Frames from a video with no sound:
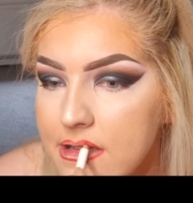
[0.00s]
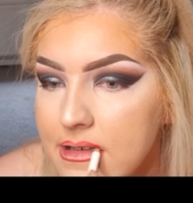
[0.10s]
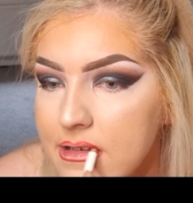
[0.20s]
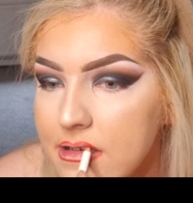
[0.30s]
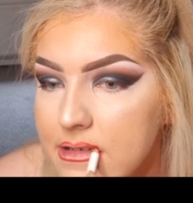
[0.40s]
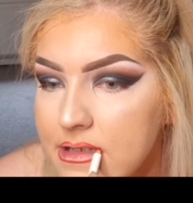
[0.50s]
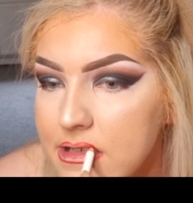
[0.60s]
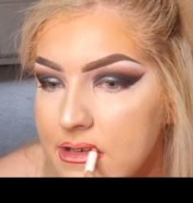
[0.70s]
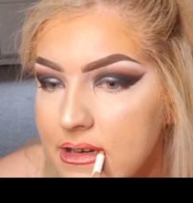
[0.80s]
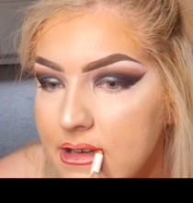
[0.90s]
So uh, I'm
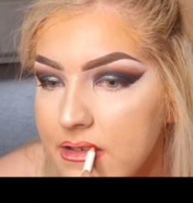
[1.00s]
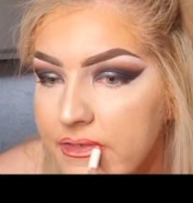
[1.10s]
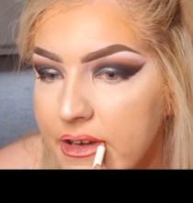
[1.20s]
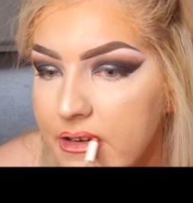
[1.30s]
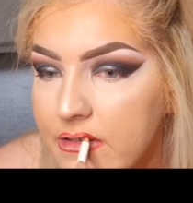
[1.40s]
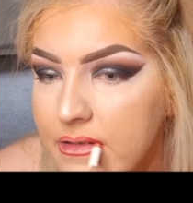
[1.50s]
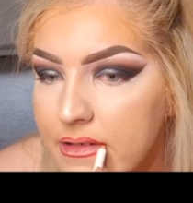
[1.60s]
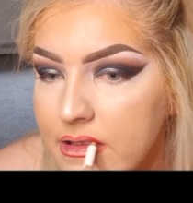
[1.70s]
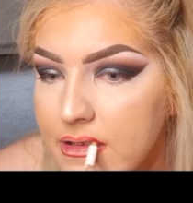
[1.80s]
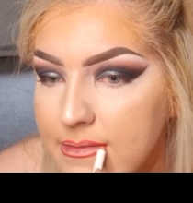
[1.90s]
just going to fill
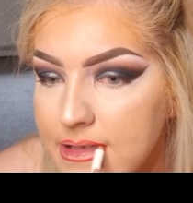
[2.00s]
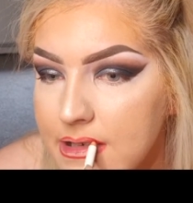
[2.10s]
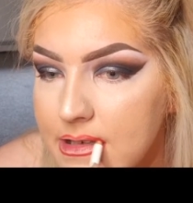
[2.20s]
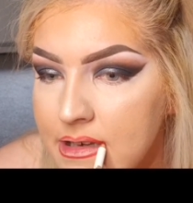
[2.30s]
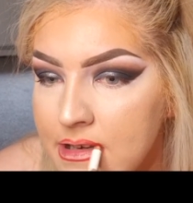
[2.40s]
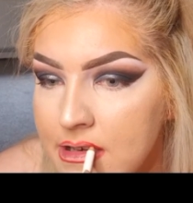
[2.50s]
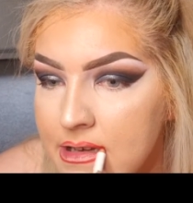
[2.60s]
my lips in